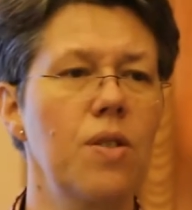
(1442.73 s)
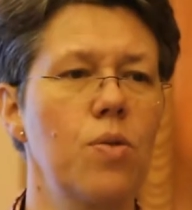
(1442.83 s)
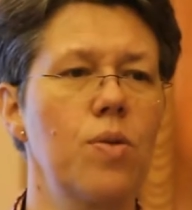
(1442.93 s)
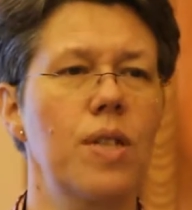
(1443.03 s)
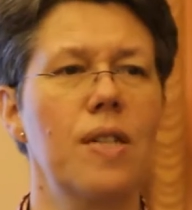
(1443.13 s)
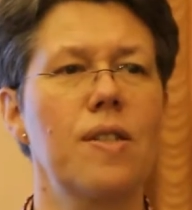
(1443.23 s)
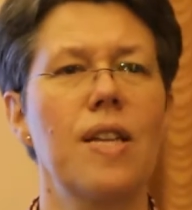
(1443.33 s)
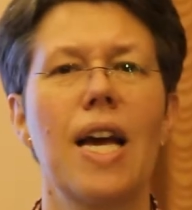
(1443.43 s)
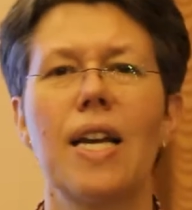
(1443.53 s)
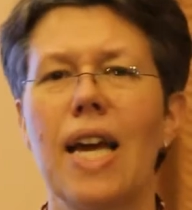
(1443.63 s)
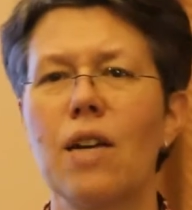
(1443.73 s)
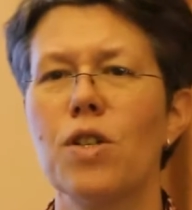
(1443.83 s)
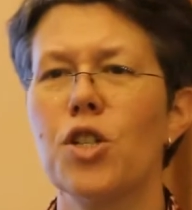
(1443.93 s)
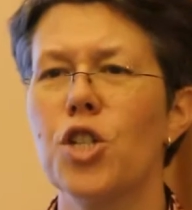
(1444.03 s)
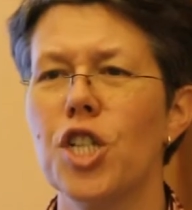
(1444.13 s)
Does their
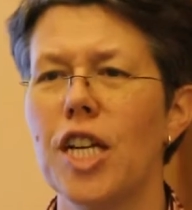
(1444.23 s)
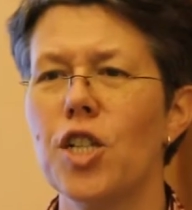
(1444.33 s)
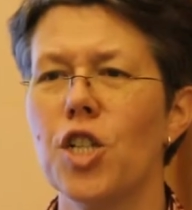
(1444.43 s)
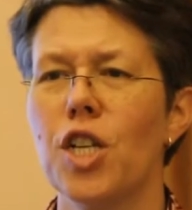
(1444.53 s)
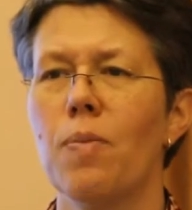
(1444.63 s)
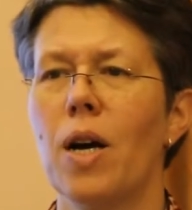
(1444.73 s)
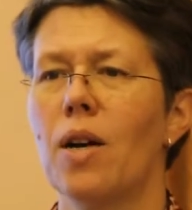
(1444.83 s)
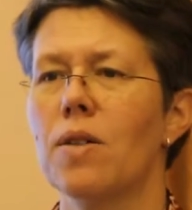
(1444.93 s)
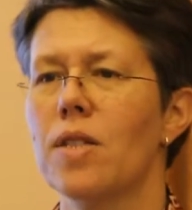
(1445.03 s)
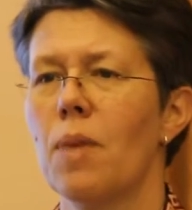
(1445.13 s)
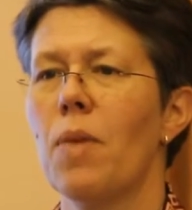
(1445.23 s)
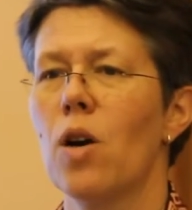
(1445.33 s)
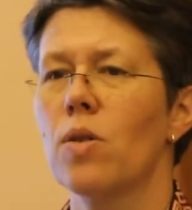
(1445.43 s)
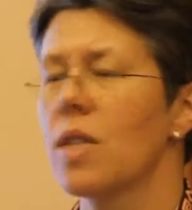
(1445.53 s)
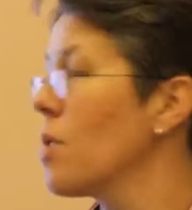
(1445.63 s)
language change
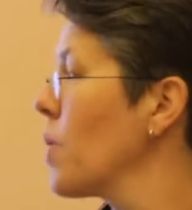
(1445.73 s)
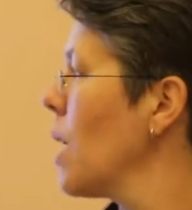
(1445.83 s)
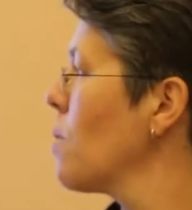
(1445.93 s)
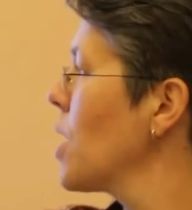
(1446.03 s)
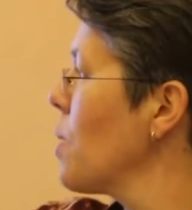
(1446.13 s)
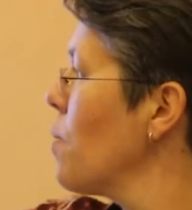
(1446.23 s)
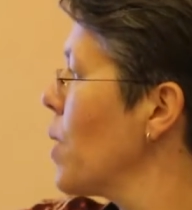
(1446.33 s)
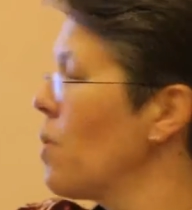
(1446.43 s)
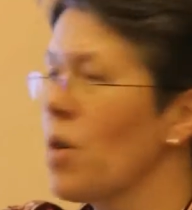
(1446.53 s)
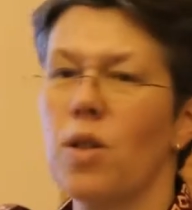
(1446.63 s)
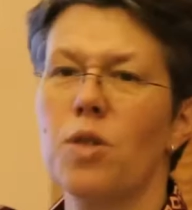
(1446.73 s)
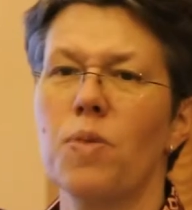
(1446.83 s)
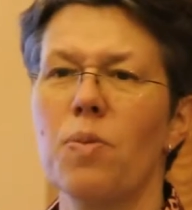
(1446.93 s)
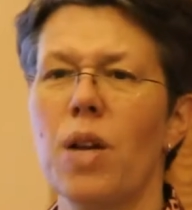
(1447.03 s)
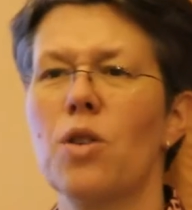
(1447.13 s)
somehow? Does it become simpler because
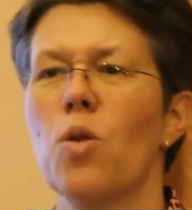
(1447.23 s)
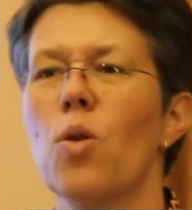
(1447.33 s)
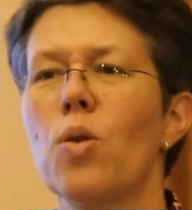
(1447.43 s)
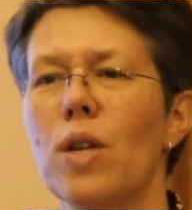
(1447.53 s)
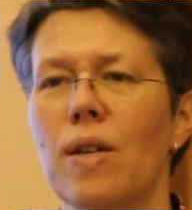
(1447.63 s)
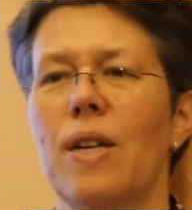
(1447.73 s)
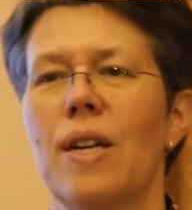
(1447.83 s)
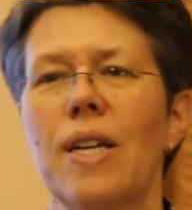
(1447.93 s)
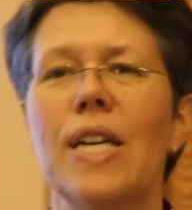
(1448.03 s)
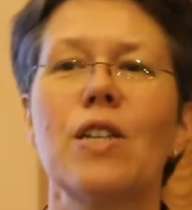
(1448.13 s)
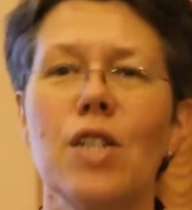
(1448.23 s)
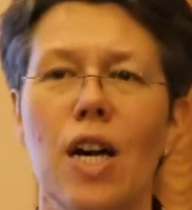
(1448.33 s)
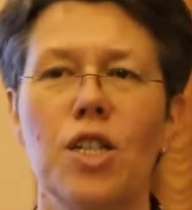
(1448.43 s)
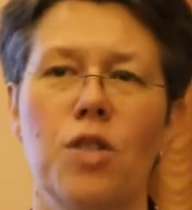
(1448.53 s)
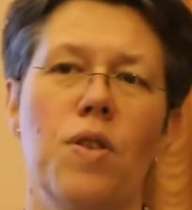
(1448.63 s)
people are no longer in
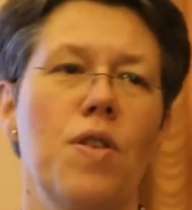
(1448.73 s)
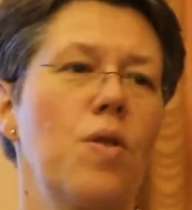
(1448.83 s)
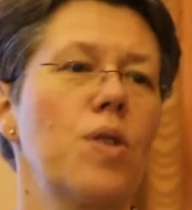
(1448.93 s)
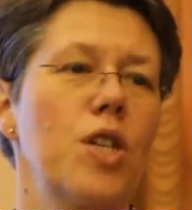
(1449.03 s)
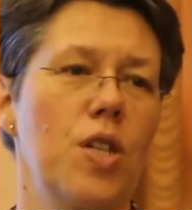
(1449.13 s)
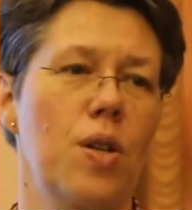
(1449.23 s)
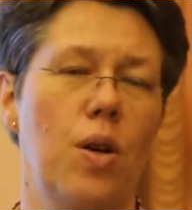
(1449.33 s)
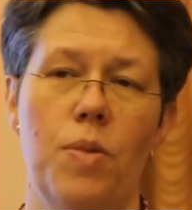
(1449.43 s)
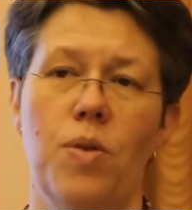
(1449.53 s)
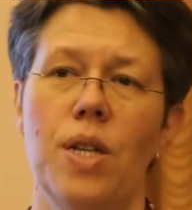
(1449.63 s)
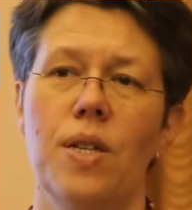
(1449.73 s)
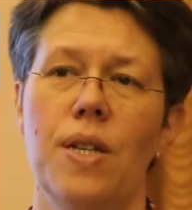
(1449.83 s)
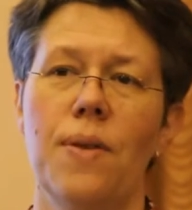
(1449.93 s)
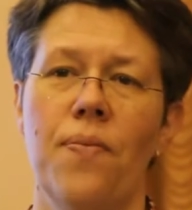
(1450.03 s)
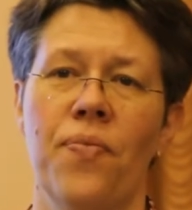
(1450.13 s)
touch with the original
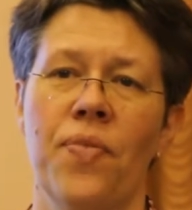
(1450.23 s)
community?